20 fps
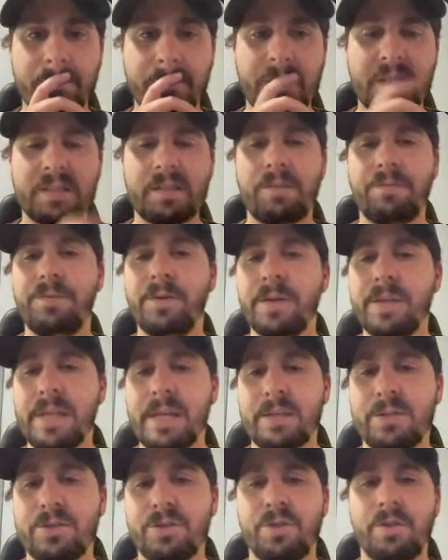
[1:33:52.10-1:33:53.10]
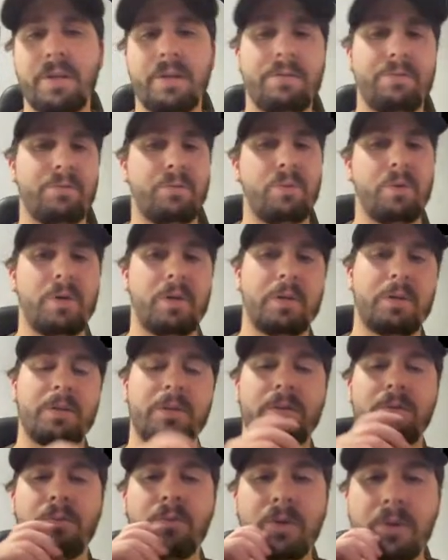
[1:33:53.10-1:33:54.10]
Because I feel like that should have
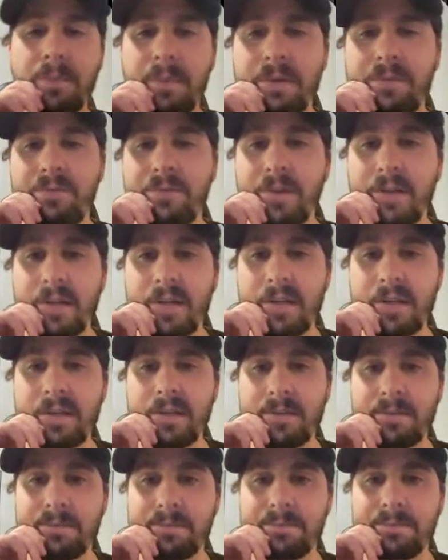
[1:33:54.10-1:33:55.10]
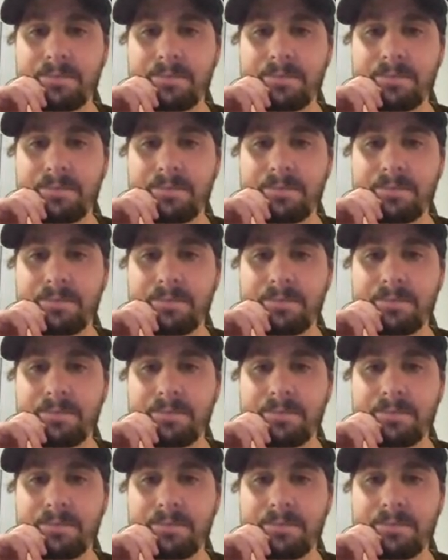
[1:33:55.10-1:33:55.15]
worked. What am I forgetting?